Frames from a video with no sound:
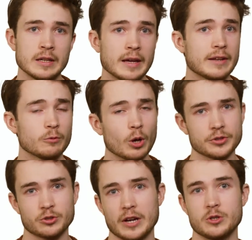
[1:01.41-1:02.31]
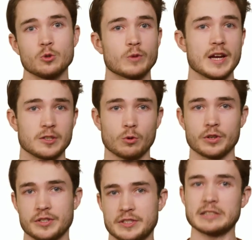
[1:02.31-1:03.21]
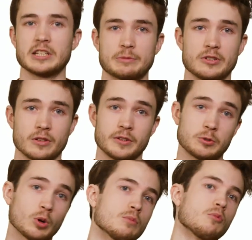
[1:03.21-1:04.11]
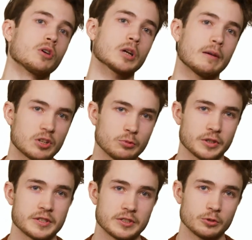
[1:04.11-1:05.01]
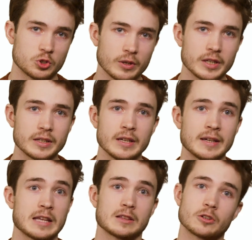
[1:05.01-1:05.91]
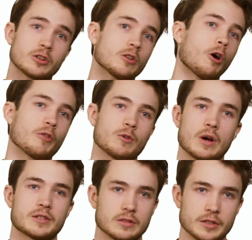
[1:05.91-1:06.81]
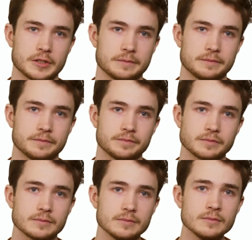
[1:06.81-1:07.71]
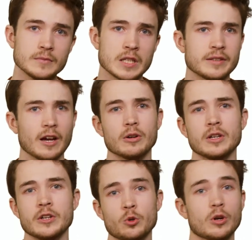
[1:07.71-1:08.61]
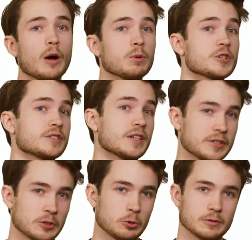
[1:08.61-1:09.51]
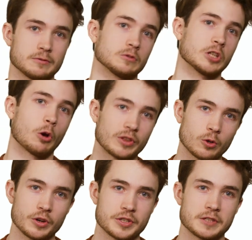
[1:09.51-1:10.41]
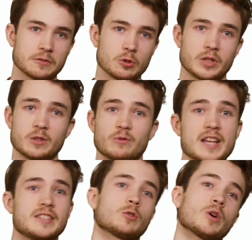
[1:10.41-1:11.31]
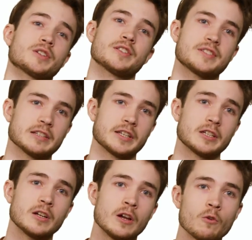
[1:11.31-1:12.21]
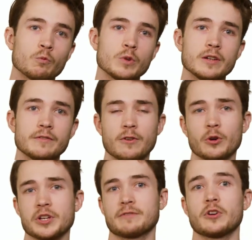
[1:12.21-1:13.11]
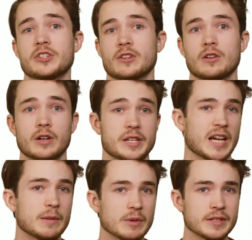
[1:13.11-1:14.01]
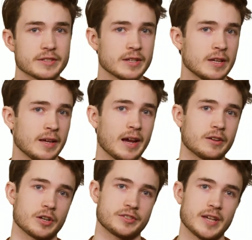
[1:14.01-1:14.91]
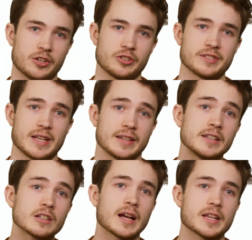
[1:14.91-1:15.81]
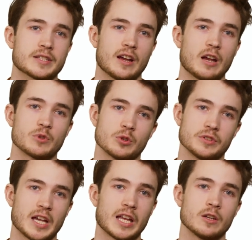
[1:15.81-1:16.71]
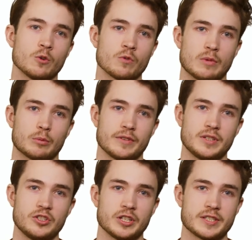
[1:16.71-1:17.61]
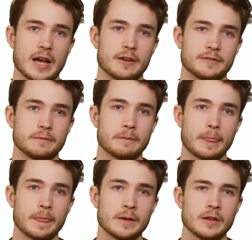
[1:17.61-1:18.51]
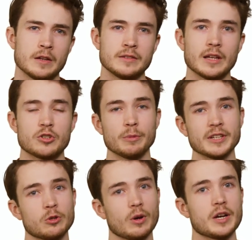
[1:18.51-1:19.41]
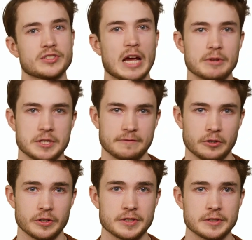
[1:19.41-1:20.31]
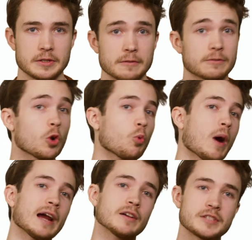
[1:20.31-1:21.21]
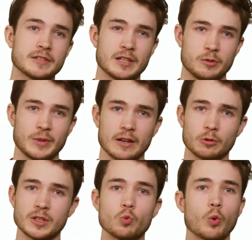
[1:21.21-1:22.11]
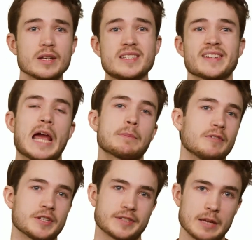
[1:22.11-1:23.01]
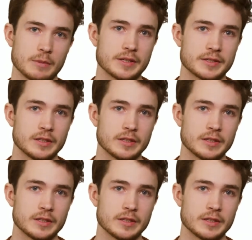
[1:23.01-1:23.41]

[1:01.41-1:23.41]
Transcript: And we also try to raise the course's ceiling to make sure that those who are more comfortable can still join and learn all they want to learn. Now, to accomplish this goal of lowering the course's floor and raising the course's ceiling, we've focused first on our assignments and our sections, in-class time students get with a member of the teaching staff. Now, jumping into our assignments first, for a while in CS50, we had only one type of assignment.